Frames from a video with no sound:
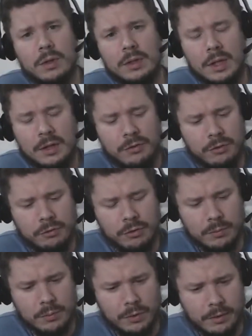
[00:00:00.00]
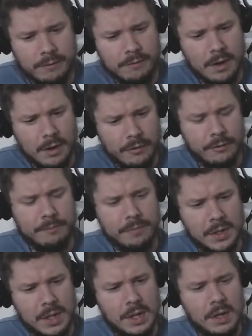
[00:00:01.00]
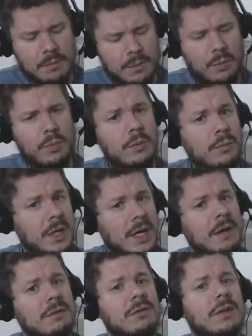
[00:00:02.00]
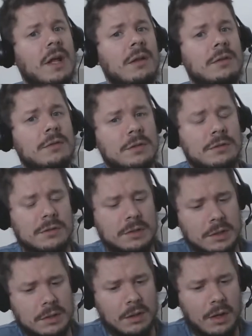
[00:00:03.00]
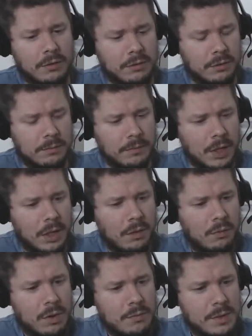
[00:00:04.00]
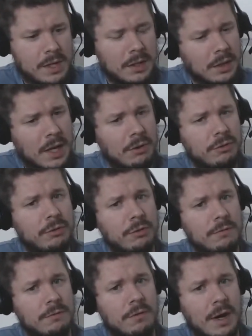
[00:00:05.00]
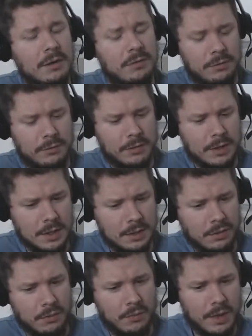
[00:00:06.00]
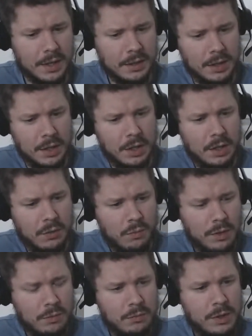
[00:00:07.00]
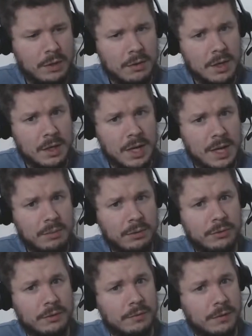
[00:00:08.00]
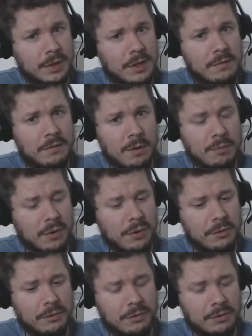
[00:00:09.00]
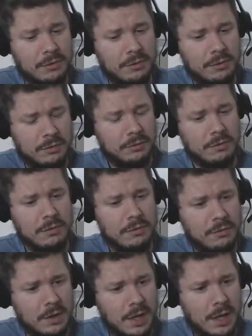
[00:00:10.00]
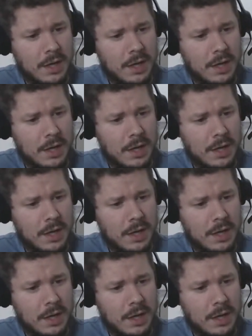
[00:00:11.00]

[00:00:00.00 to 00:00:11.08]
relationship with the Father. But when we have skeletons in the closet, when we allow certain vices to get in the way, when we are not able to forgive our brothers and sisters,